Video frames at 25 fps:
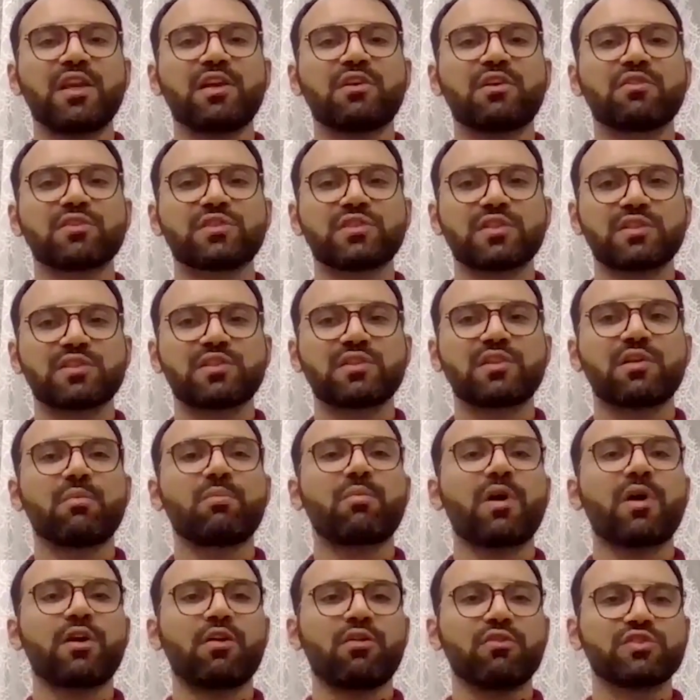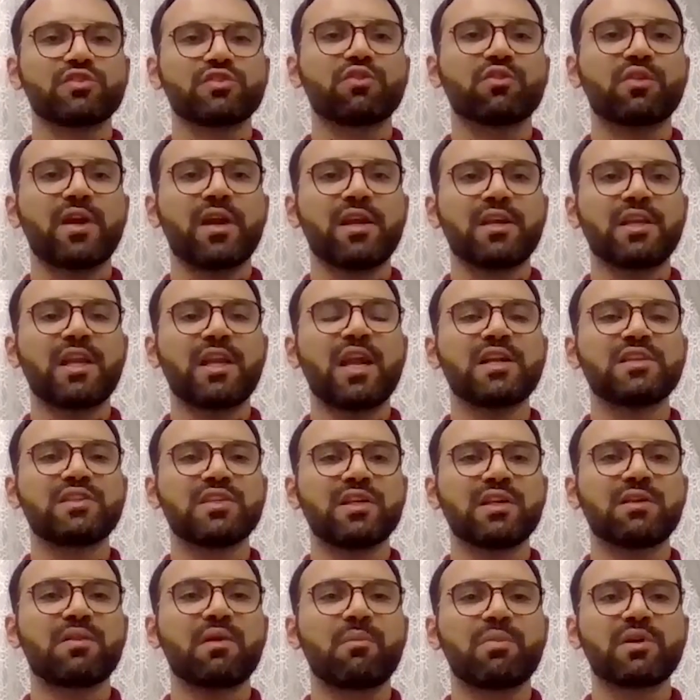ecosystem by also
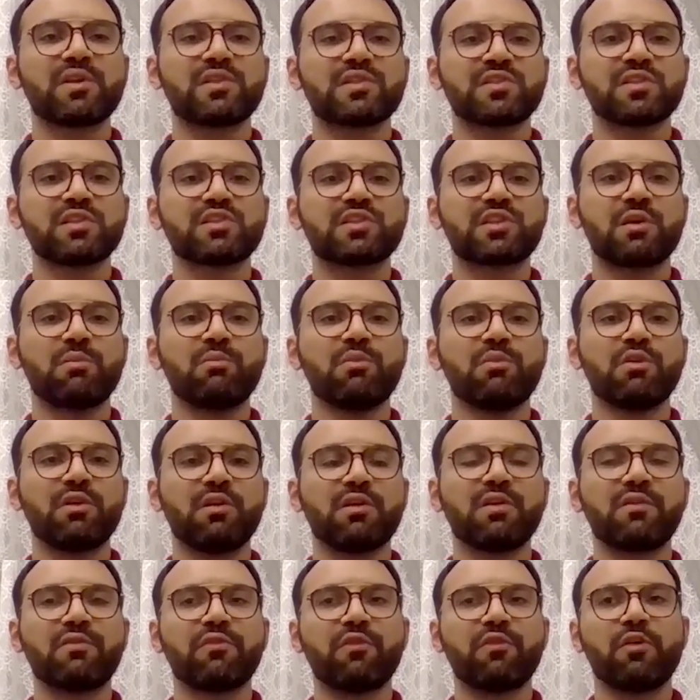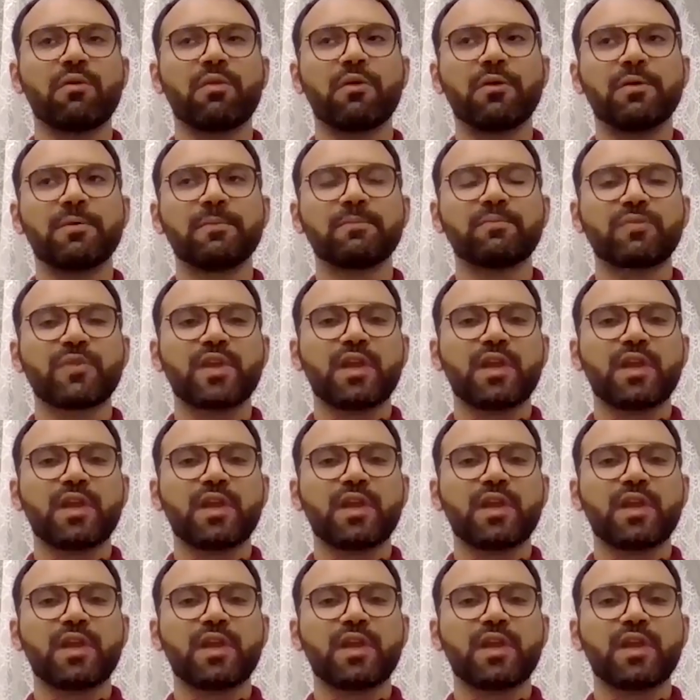engaging the business community further.